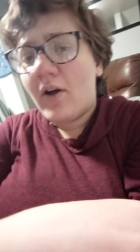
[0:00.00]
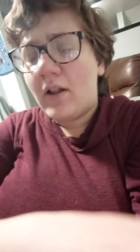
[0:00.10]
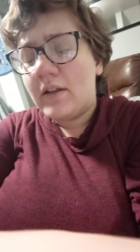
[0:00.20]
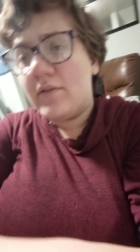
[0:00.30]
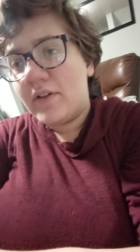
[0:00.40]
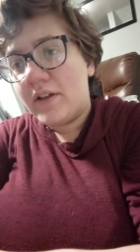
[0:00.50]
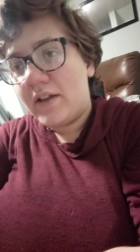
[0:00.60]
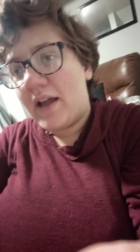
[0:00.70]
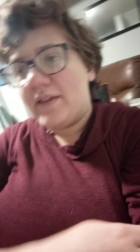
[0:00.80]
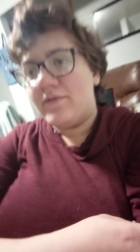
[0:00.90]

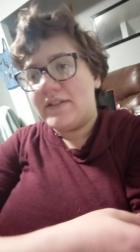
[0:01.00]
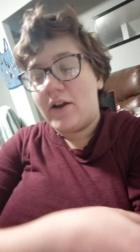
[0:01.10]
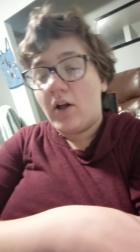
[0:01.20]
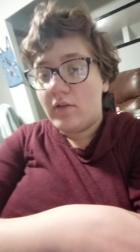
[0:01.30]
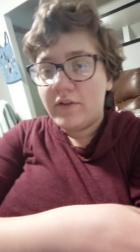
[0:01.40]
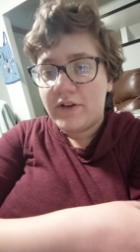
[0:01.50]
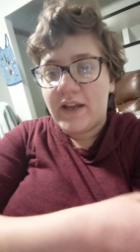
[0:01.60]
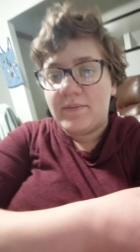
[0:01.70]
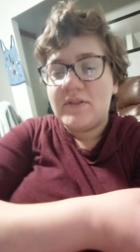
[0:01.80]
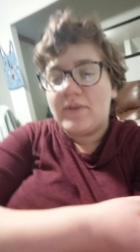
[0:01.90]
I've said all their
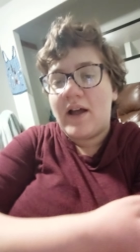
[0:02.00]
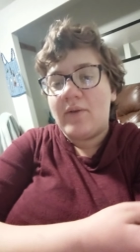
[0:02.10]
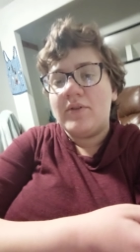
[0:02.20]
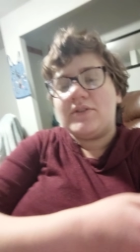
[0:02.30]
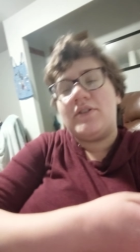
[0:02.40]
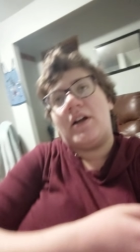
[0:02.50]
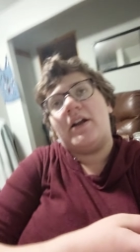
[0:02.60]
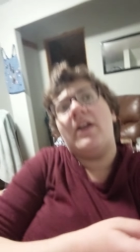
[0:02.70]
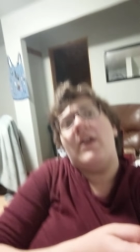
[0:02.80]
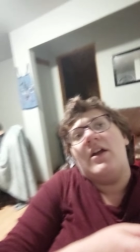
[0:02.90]
names, so I will
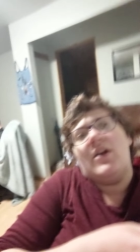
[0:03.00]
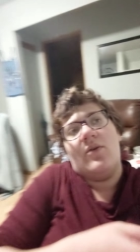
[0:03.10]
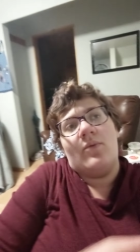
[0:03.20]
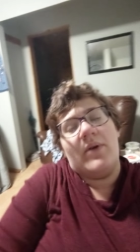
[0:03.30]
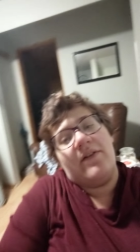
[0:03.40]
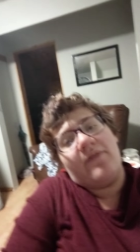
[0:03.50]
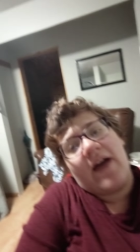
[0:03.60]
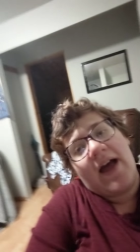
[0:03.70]
start with